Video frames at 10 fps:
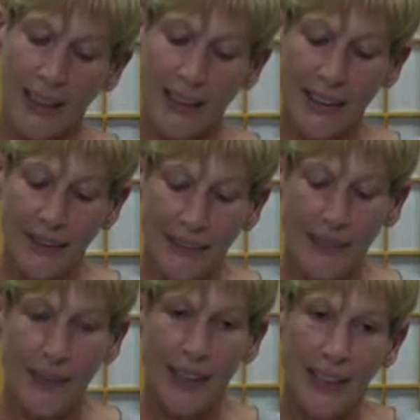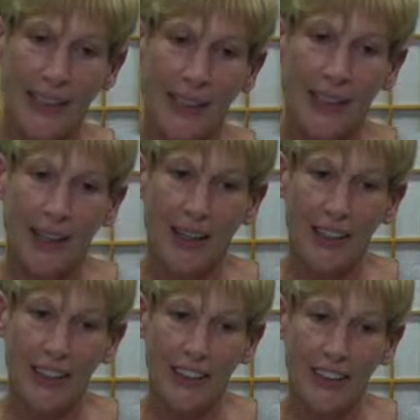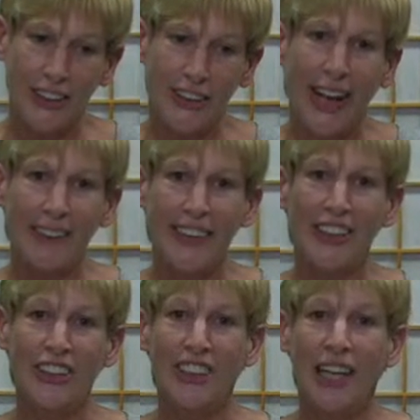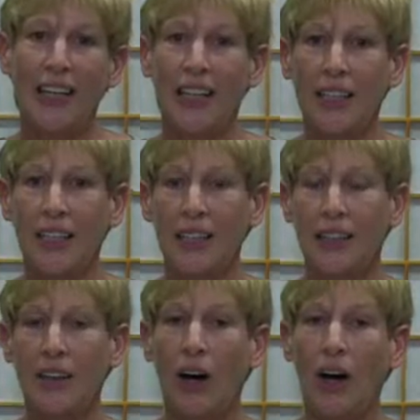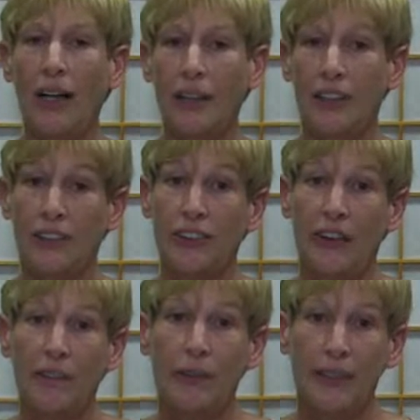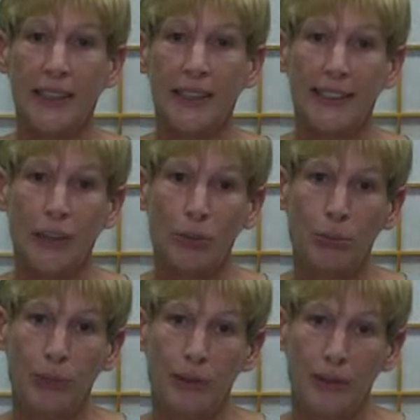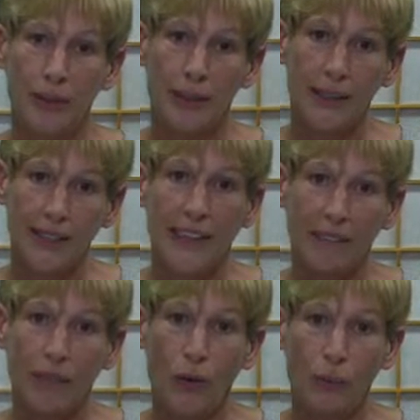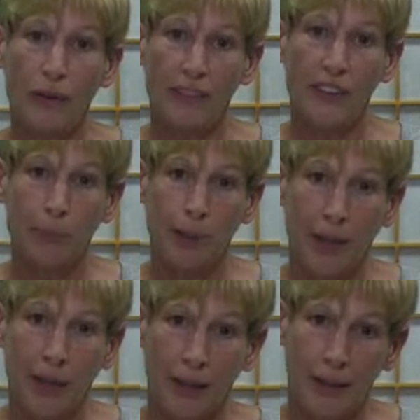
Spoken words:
So you have to understand that getting caught in your self-criticism is a form of Shenpa.